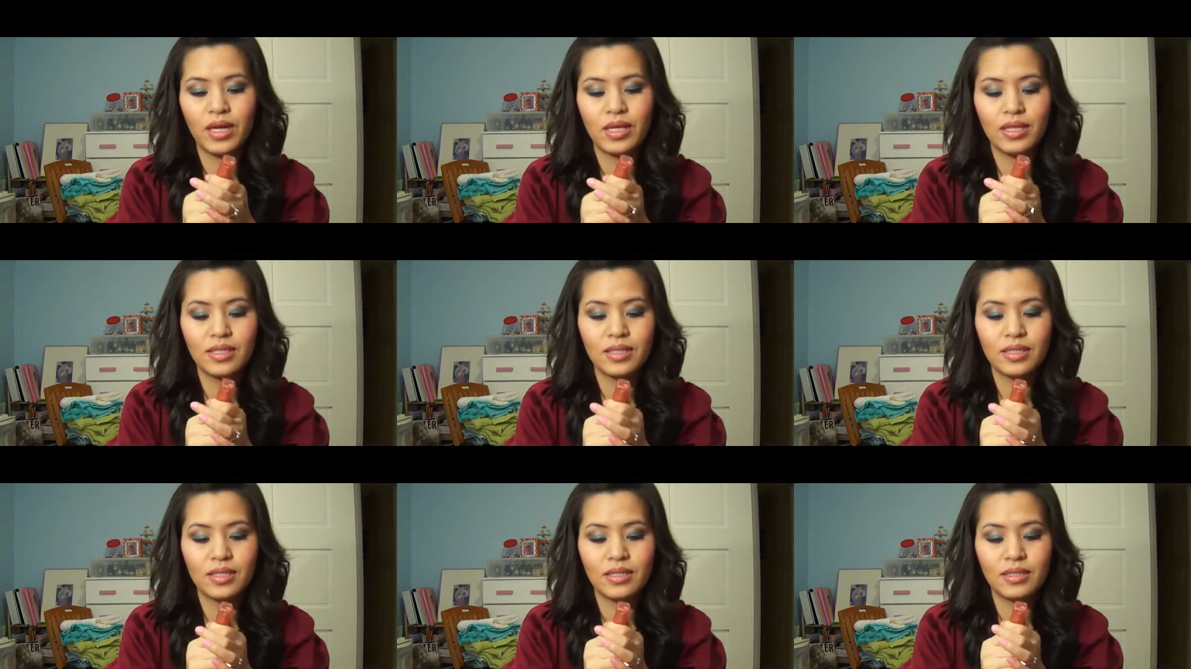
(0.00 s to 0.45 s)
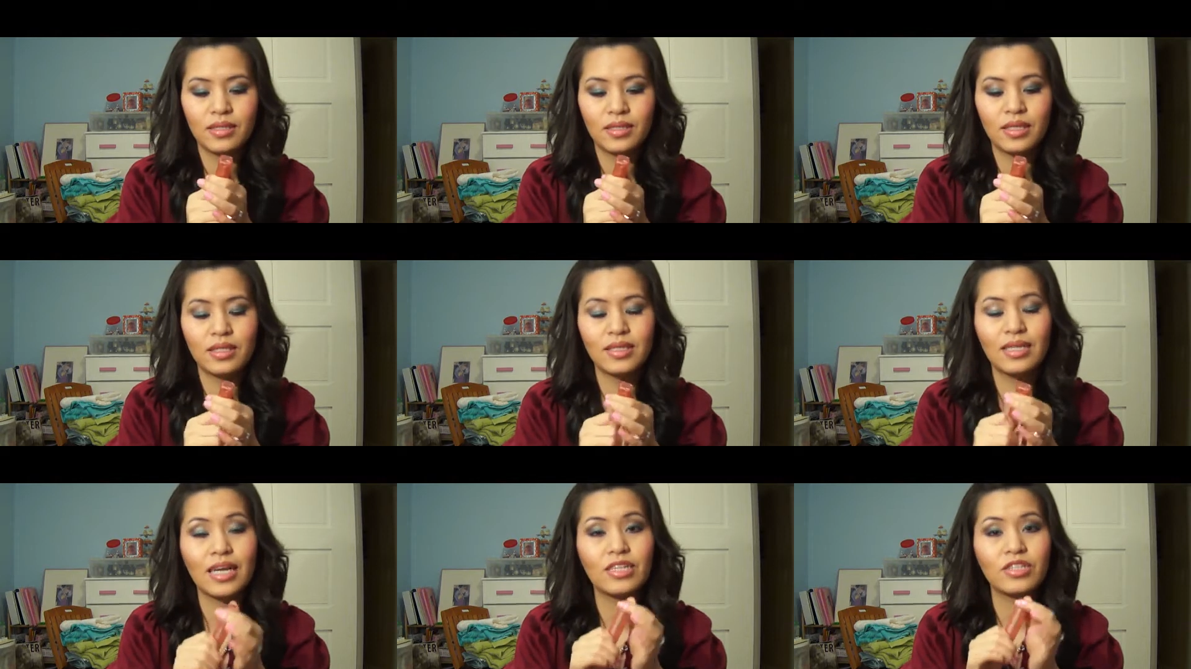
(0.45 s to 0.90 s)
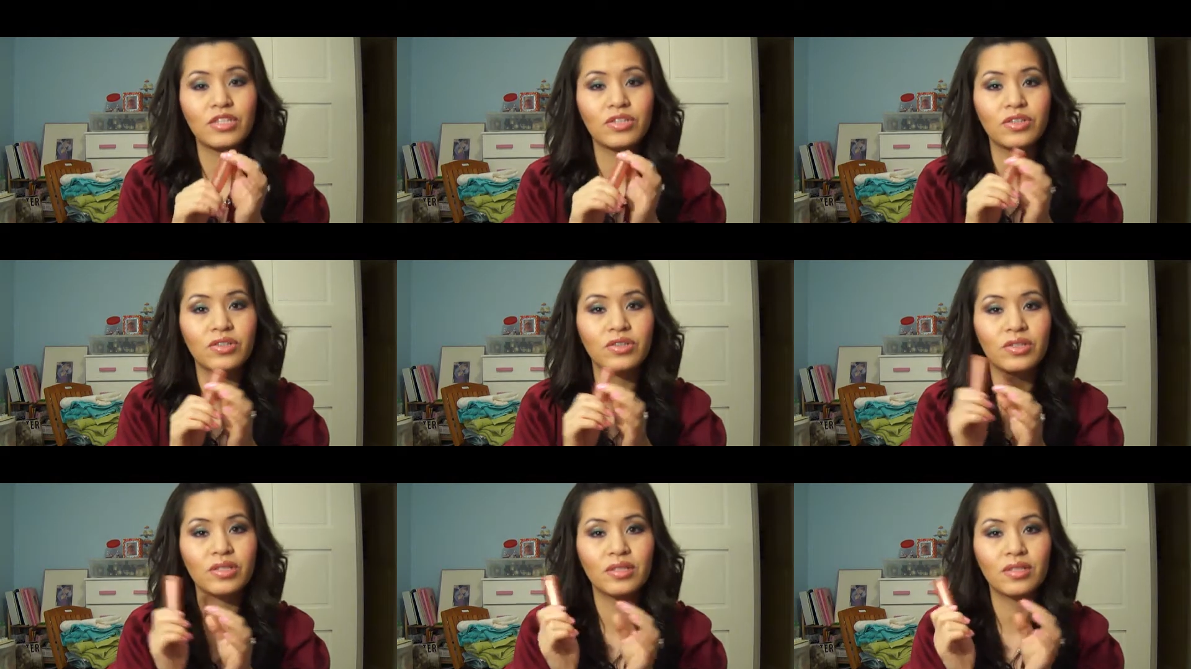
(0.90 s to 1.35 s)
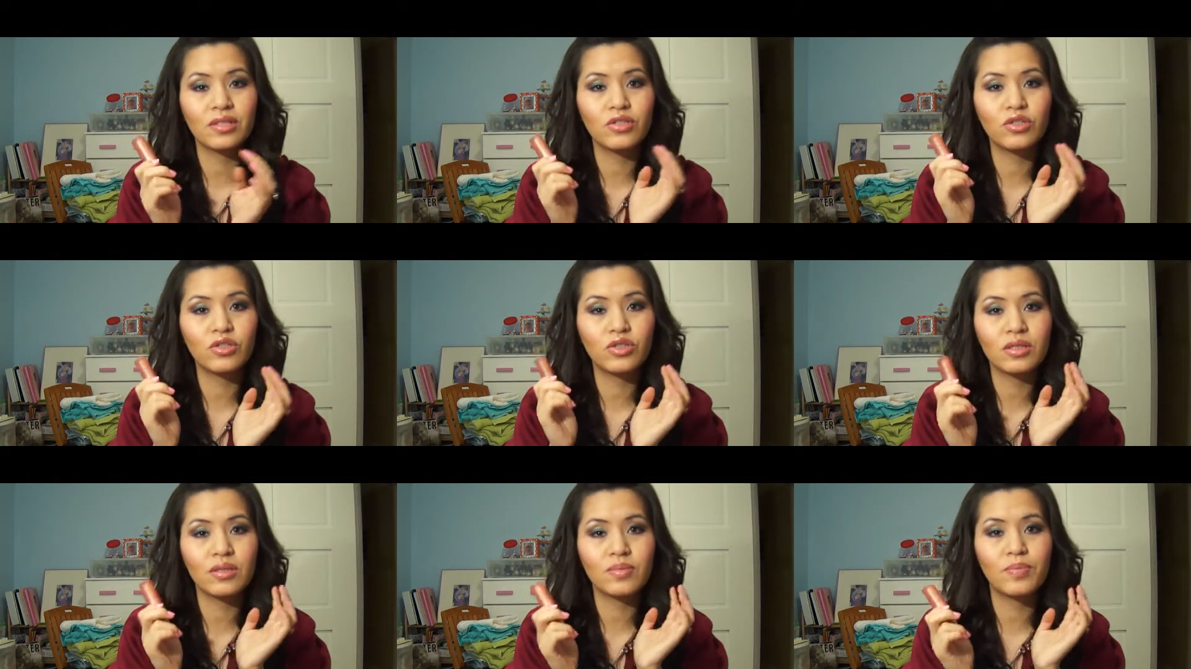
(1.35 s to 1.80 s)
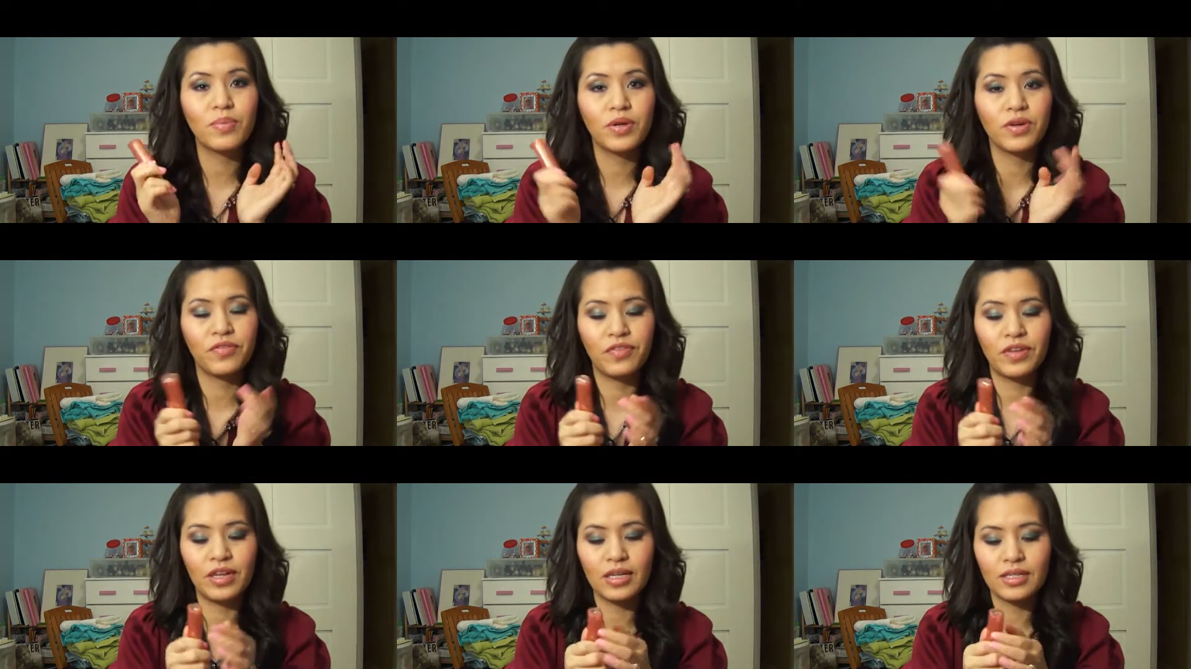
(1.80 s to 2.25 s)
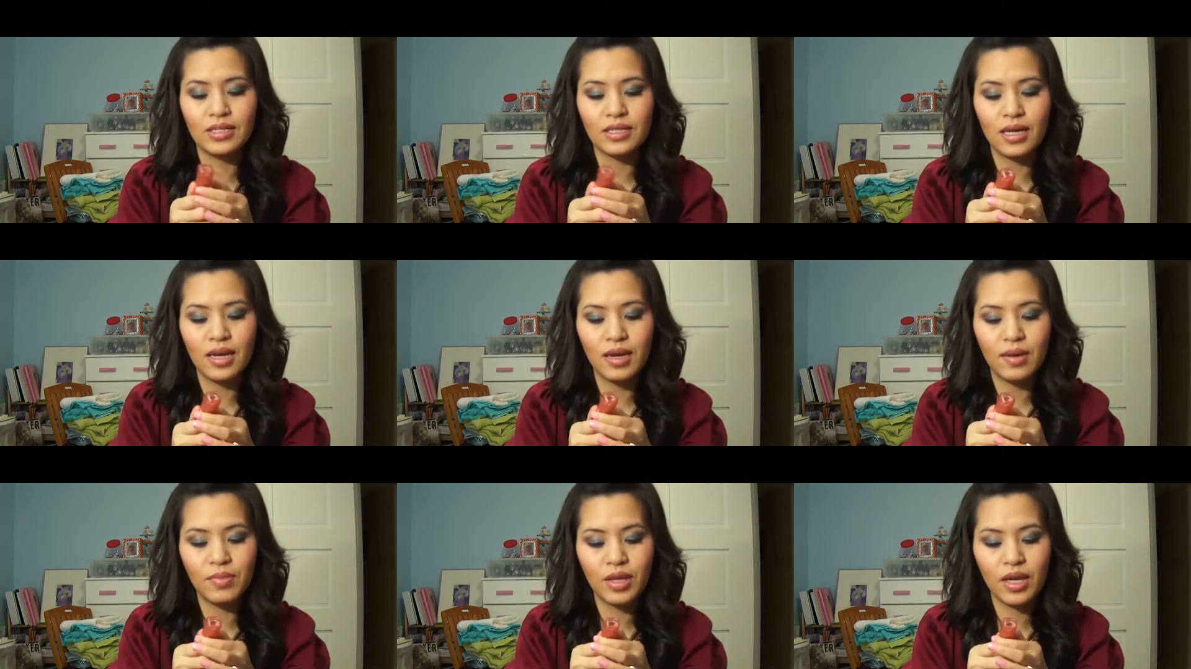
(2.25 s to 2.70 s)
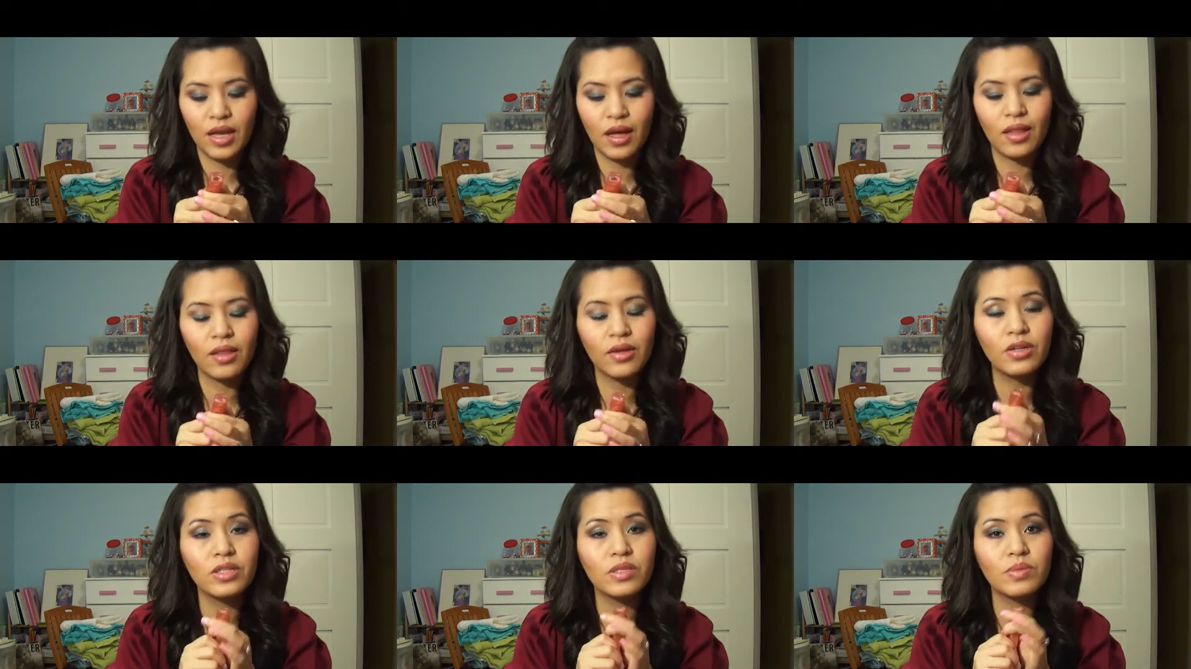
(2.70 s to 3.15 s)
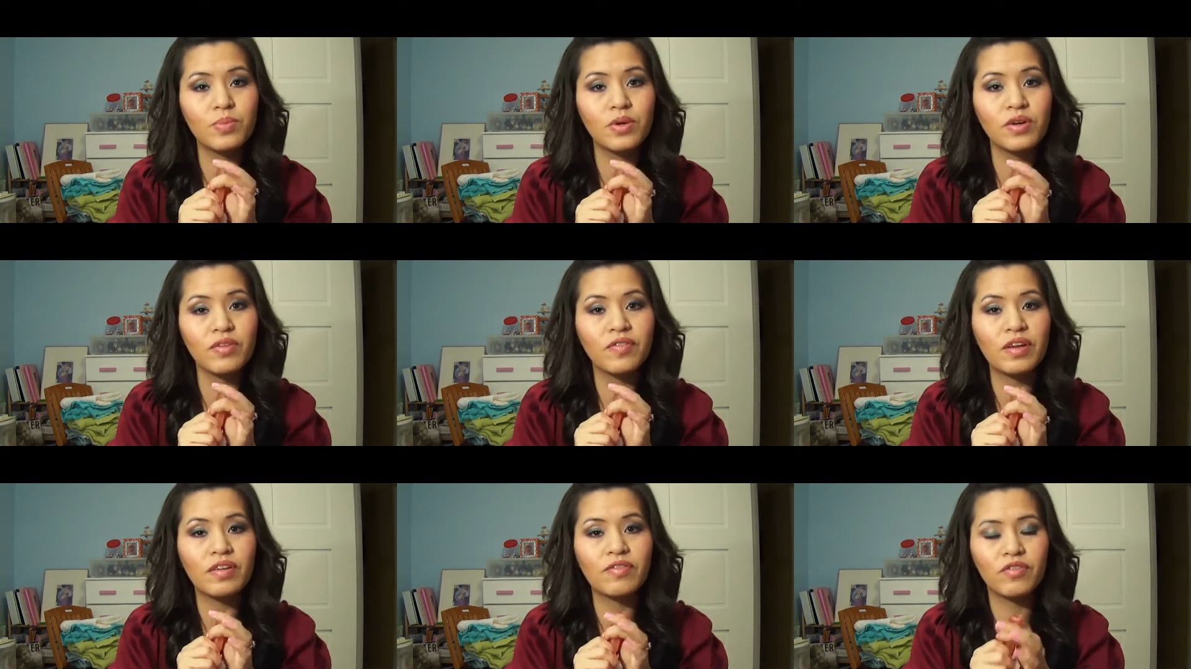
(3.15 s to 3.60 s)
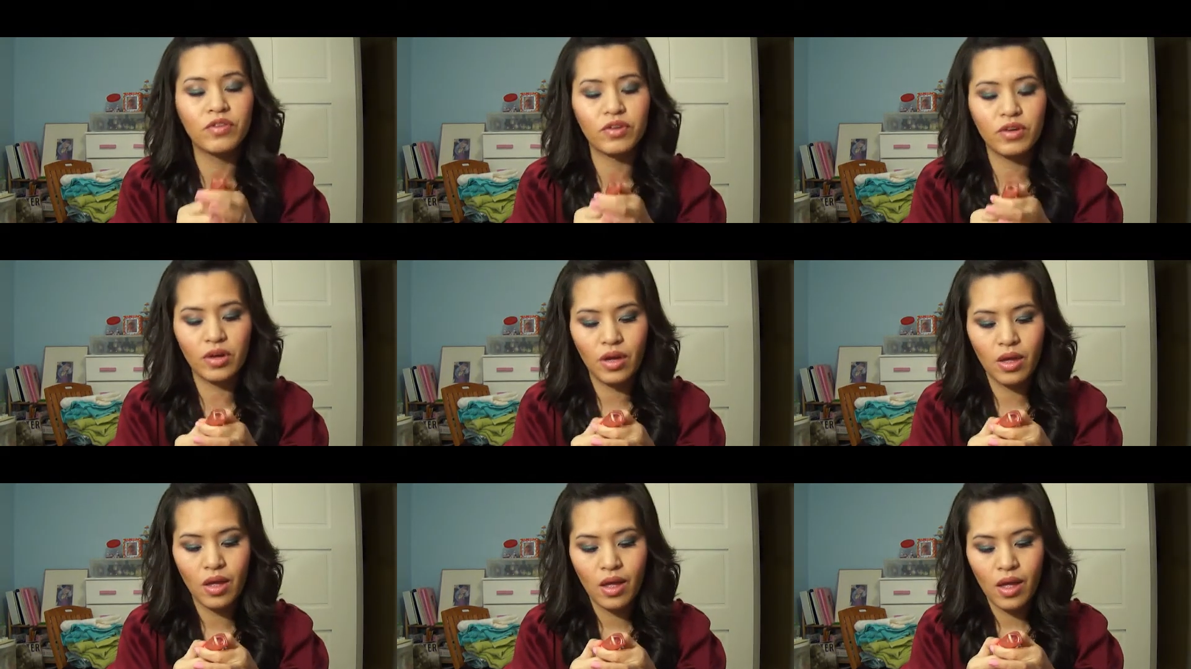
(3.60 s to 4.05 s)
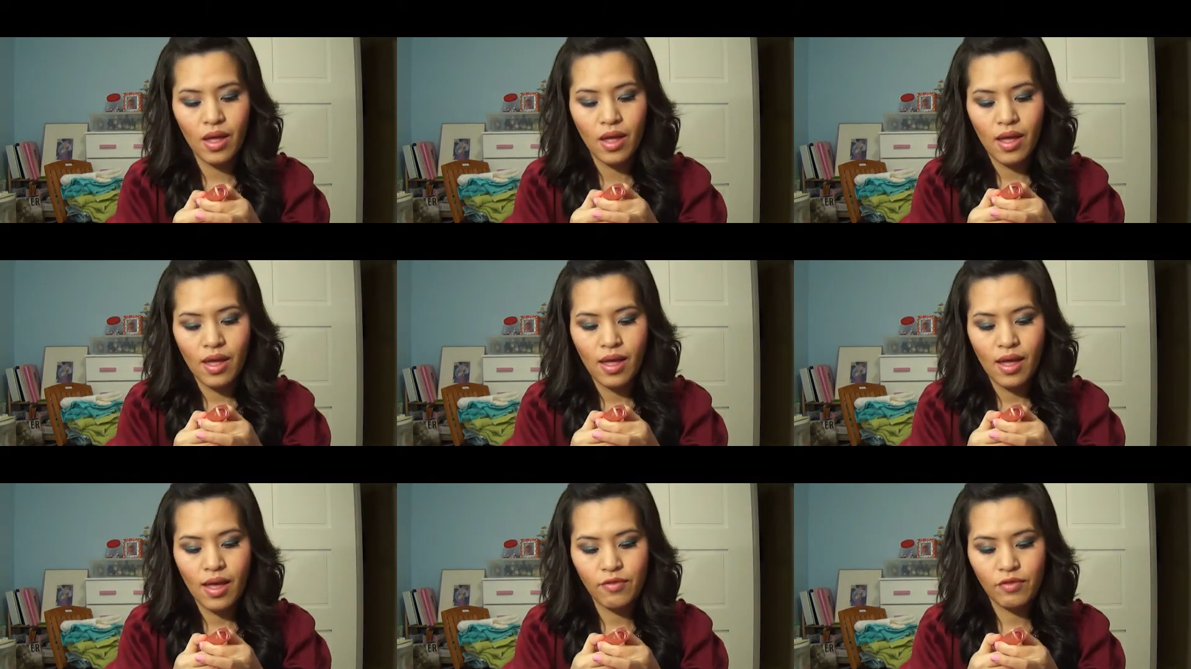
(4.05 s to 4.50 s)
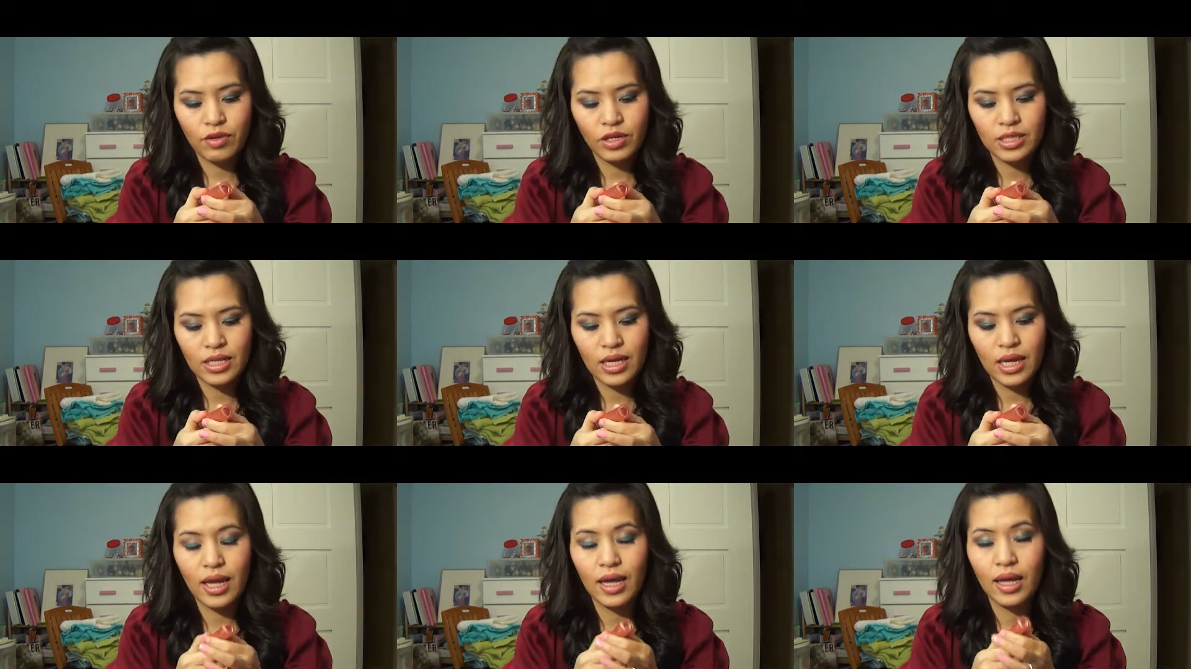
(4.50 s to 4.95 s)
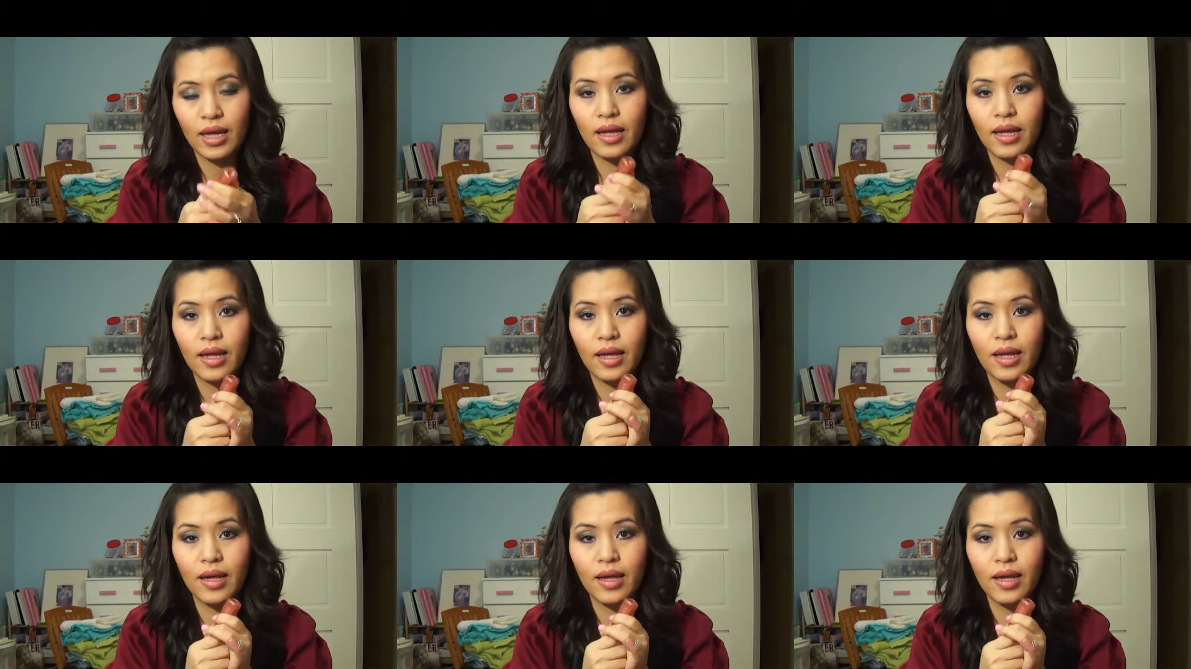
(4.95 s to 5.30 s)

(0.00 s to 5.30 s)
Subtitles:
Is the texture is just perfect. The color is perfect for every day.